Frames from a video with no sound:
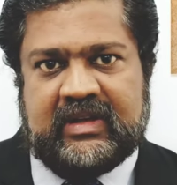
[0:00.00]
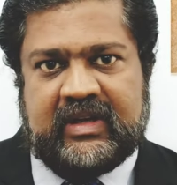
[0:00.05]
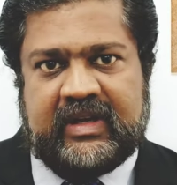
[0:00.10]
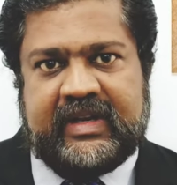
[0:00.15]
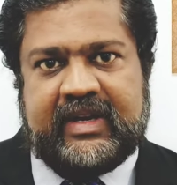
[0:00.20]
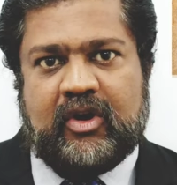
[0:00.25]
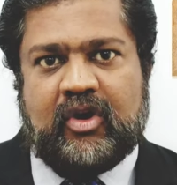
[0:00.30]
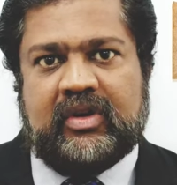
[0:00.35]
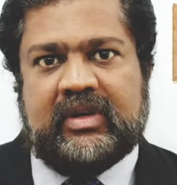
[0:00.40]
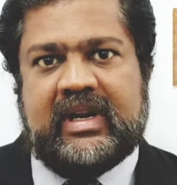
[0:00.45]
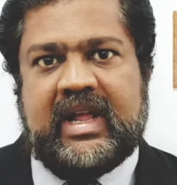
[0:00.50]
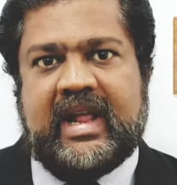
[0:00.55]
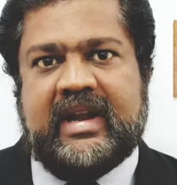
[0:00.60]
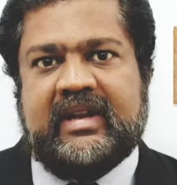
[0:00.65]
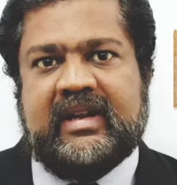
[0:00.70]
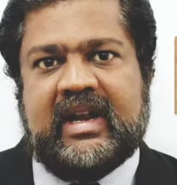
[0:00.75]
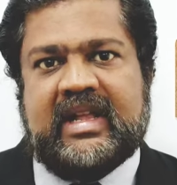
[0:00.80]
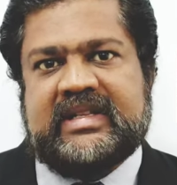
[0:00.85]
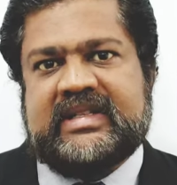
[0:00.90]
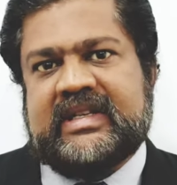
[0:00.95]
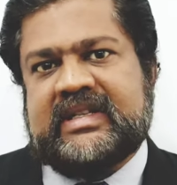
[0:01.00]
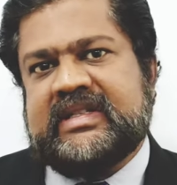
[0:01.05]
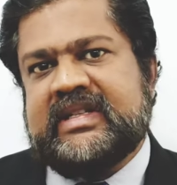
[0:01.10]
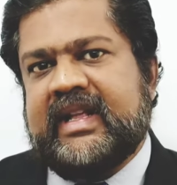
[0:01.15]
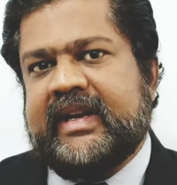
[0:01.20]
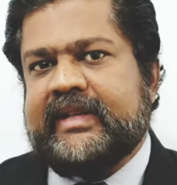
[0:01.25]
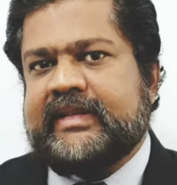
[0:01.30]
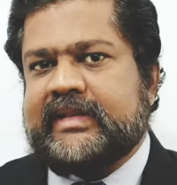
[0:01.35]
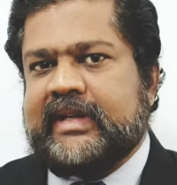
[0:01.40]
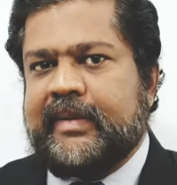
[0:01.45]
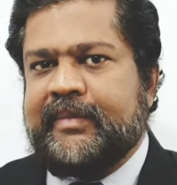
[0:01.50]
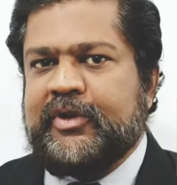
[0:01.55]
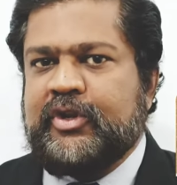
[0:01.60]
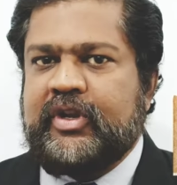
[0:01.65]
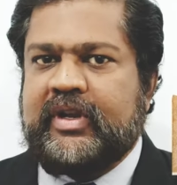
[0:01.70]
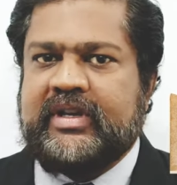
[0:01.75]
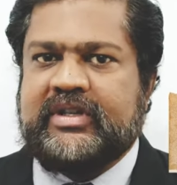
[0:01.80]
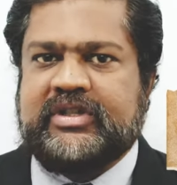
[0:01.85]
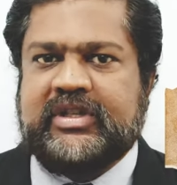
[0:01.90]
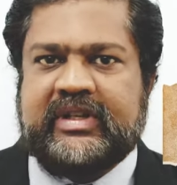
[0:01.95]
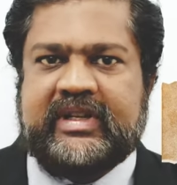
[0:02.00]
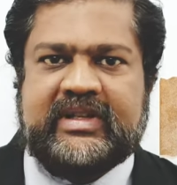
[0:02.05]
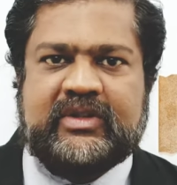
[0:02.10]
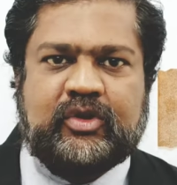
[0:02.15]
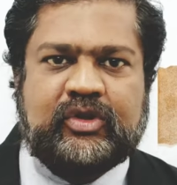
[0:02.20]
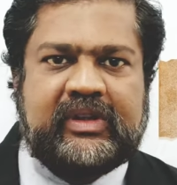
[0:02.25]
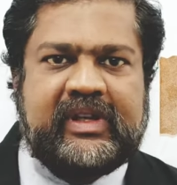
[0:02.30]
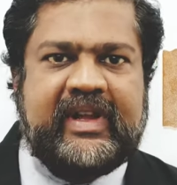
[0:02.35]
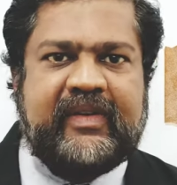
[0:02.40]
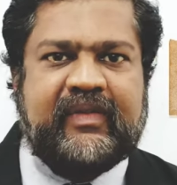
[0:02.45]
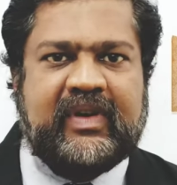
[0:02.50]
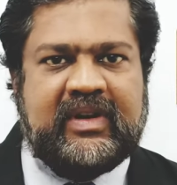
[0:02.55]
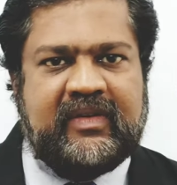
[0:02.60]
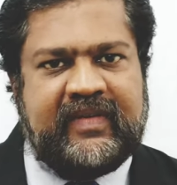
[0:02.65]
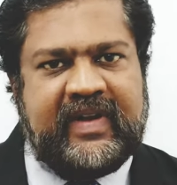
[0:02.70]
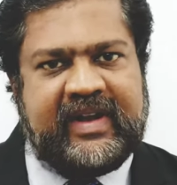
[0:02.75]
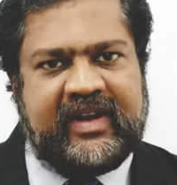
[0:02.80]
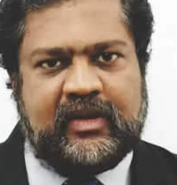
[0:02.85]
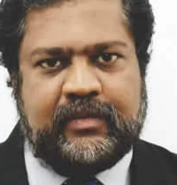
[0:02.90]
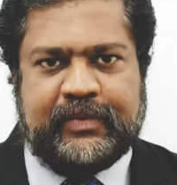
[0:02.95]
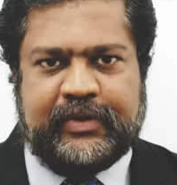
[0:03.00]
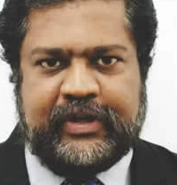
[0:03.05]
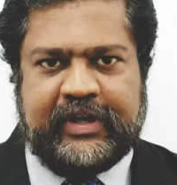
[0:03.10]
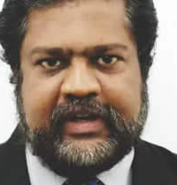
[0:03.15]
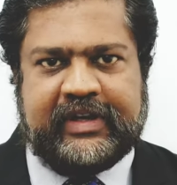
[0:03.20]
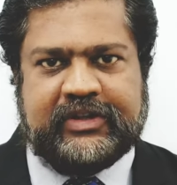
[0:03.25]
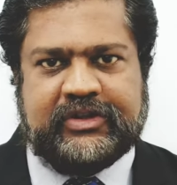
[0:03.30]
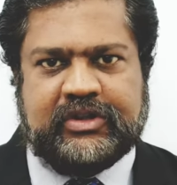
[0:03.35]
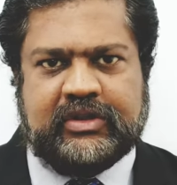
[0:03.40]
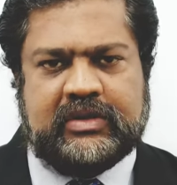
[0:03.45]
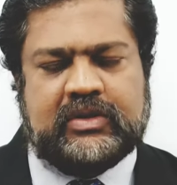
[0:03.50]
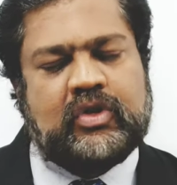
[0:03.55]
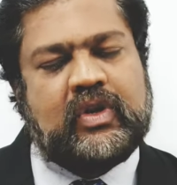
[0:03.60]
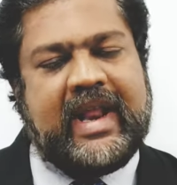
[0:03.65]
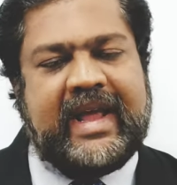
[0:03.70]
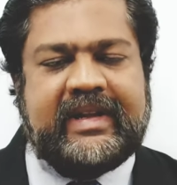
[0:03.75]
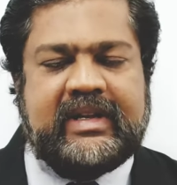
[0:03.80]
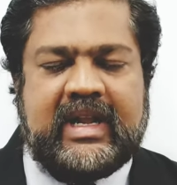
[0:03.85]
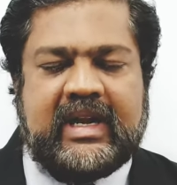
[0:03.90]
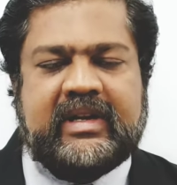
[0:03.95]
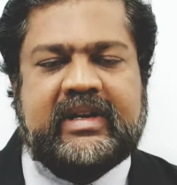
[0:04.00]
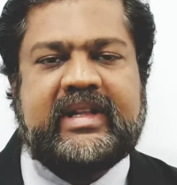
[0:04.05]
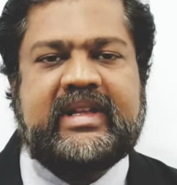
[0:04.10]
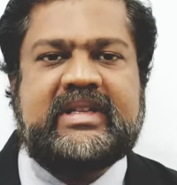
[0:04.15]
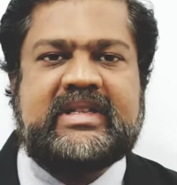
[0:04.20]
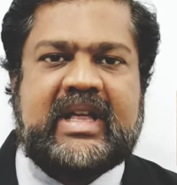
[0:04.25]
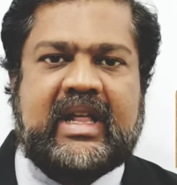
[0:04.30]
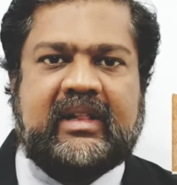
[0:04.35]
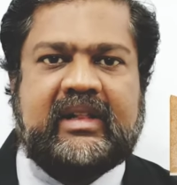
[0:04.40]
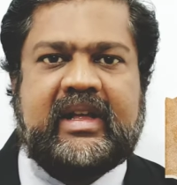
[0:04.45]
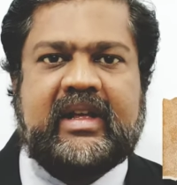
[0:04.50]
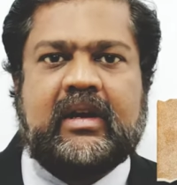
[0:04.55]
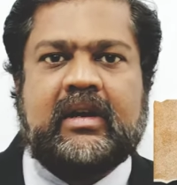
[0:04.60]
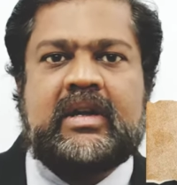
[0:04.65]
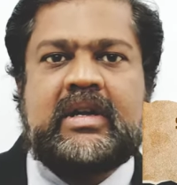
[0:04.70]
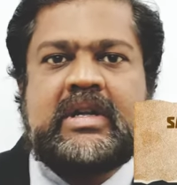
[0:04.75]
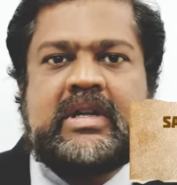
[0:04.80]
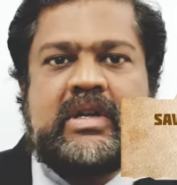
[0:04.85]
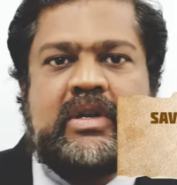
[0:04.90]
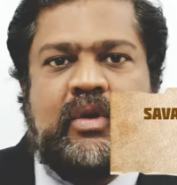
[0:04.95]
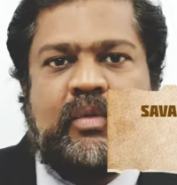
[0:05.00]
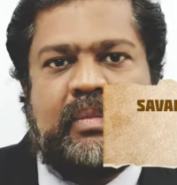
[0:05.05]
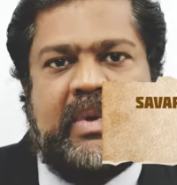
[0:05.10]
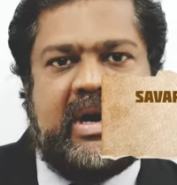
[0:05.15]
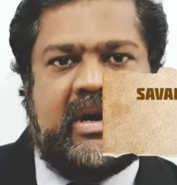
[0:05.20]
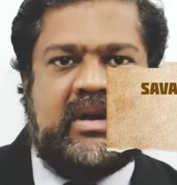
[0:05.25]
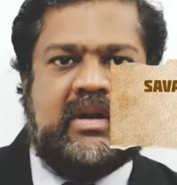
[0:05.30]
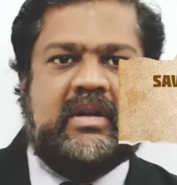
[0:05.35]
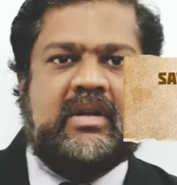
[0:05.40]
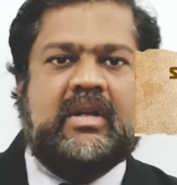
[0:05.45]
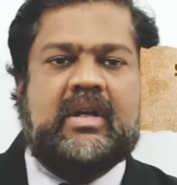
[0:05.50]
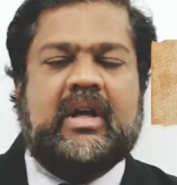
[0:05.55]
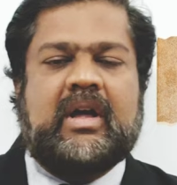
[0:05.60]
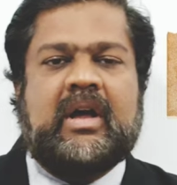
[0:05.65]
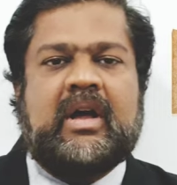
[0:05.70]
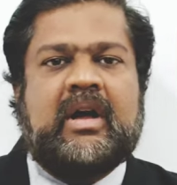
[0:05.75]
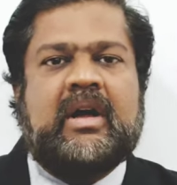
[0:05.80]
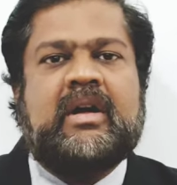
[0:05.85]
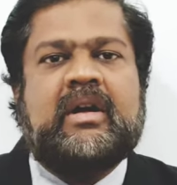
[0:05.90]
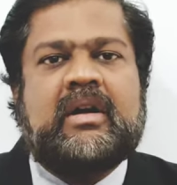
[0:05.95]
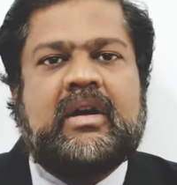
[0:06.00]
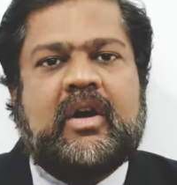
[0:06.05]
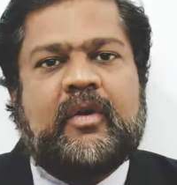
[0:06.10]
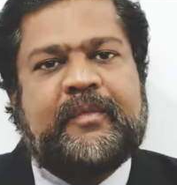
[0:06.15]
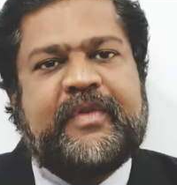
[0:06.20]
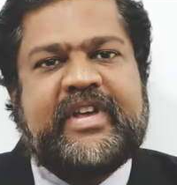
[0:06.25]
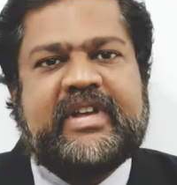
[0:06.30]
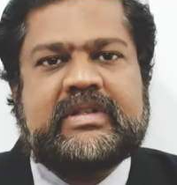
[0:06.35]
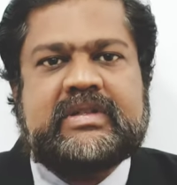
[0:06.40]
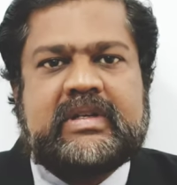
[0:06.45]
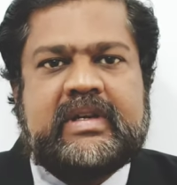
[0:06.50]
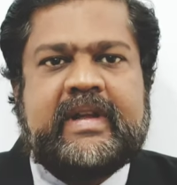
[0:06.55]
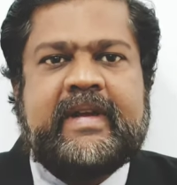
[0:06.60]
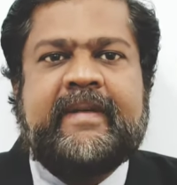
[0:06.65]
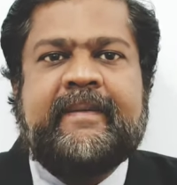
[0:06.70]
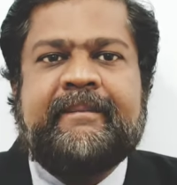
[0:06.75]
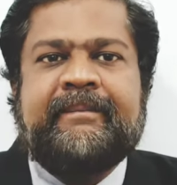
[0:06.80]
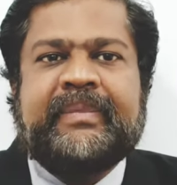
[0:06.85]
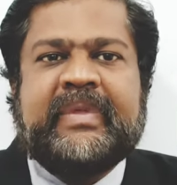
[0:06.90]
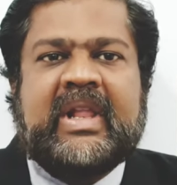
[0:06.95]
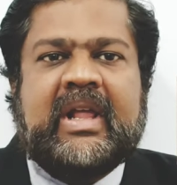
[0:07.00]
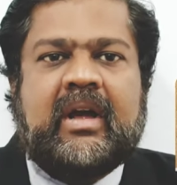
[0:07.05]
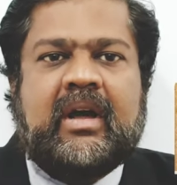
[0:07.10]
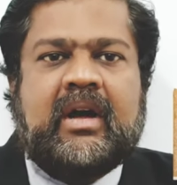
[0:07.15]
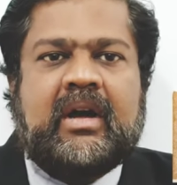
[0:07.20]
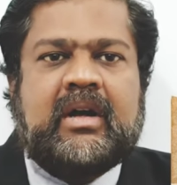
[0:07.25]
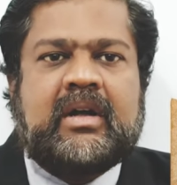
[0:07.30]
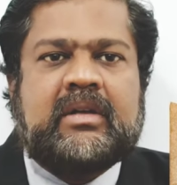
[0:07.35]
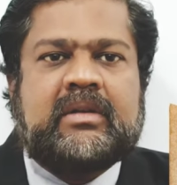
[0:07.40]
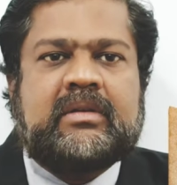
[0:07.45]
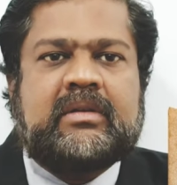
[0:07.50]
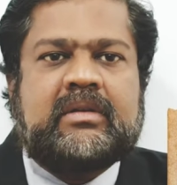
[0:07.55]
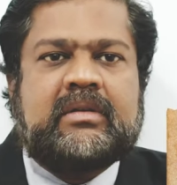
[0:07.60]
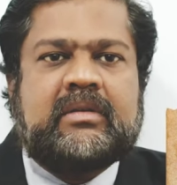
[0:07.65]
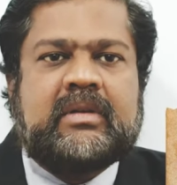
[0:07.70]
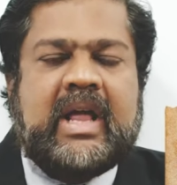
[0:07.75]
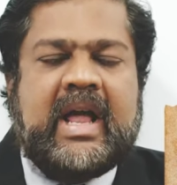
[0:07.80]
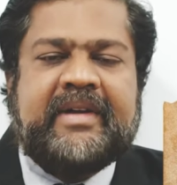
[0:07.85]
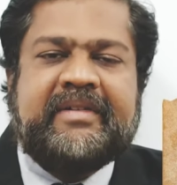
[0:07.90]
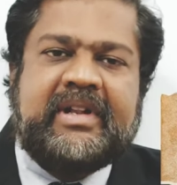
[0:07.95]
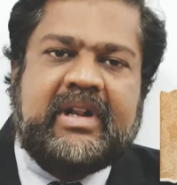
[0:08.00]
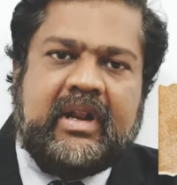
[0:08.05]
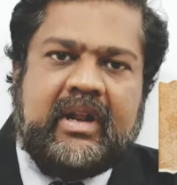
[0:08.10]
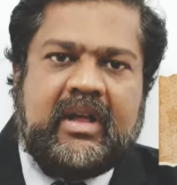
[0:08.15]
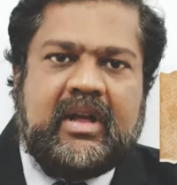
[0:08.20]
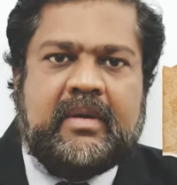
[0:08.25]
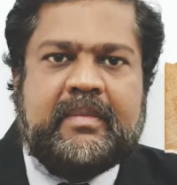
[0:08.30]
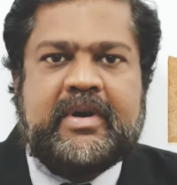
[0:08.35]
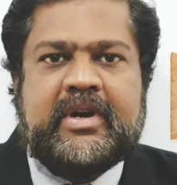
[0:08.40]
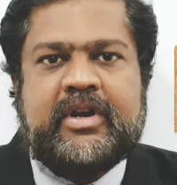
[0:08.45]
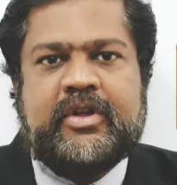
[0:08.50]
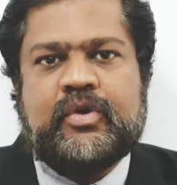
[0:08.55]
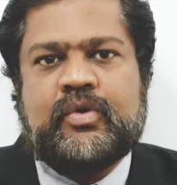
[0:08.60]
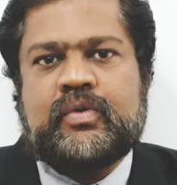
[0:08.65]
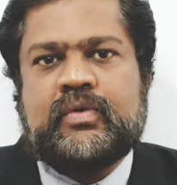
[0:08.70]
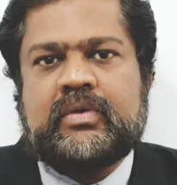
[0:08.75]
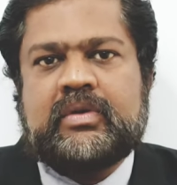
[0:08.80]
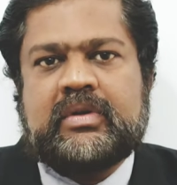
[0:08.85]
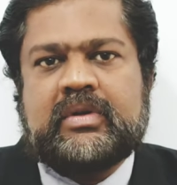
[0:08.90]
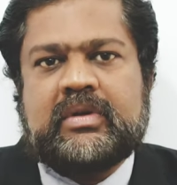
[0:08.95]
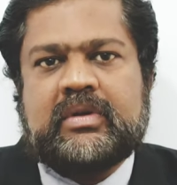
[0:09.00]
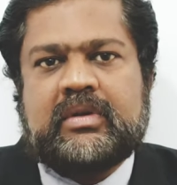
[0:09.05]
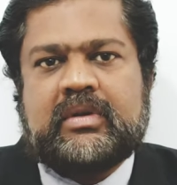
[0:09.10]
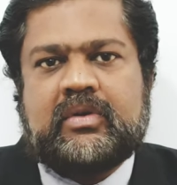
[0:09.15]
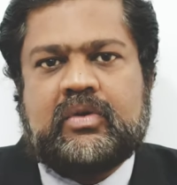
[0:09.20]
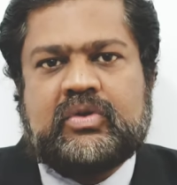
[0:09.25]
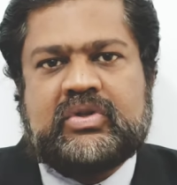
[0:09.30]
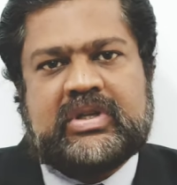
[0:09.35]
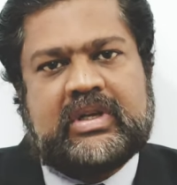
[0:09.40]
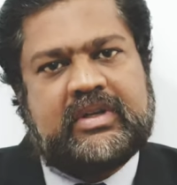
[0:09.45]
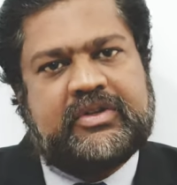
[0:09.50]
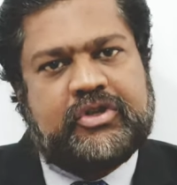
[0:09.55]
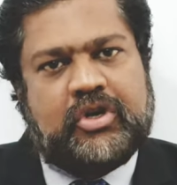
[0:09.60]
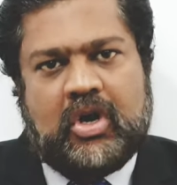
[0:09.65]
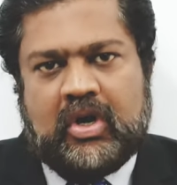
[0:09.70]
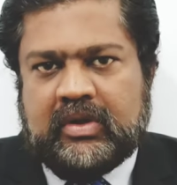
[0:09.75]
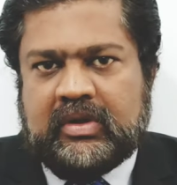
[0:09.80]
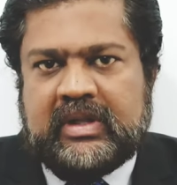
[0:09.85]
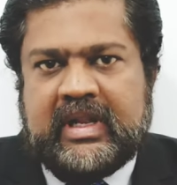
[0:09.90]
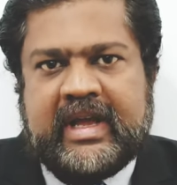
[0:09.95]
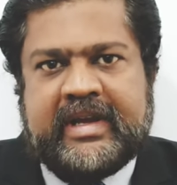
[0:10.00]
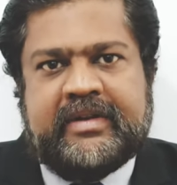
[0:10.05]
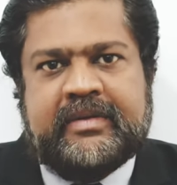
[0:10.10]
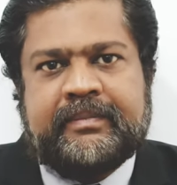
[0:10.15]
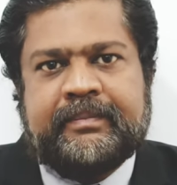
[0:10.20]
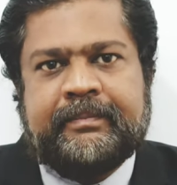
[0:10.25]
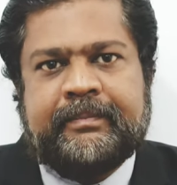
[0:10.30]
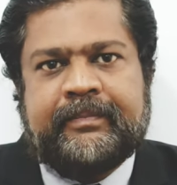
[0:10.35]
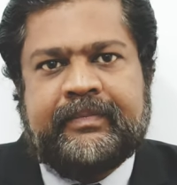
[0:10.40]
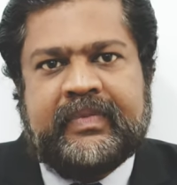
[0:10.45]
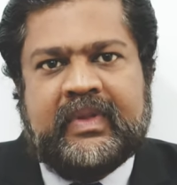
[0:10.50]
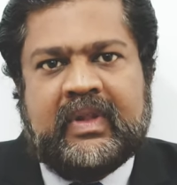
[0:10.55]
In online classes, there is communication is only one-way communication. So like that, things are there. But obviously, I will recommend you to search online